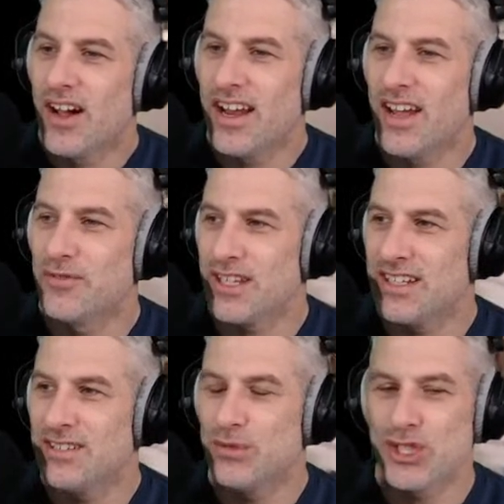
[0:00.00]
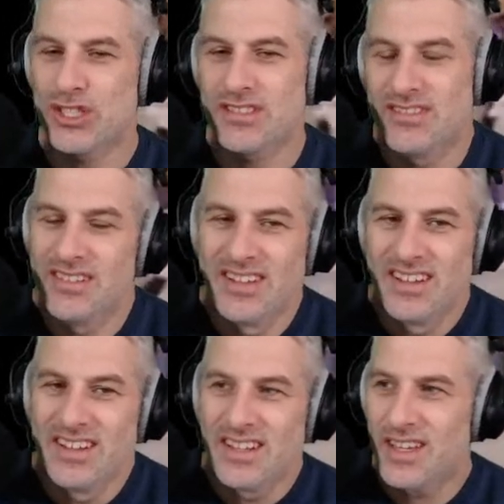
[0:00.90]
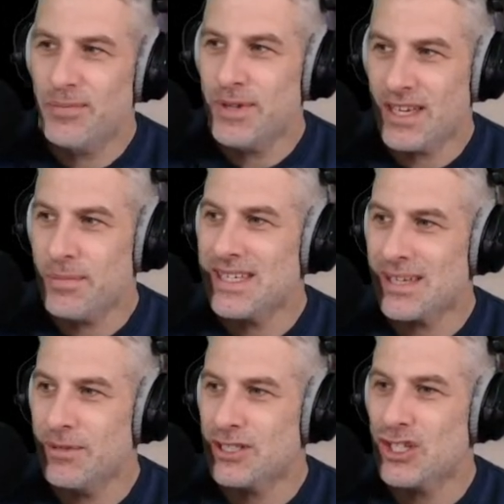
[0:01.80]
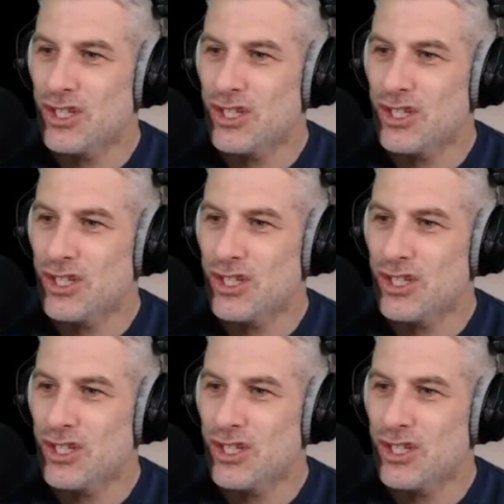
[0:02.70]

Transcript: I loved it. It was just... Give me, give me something to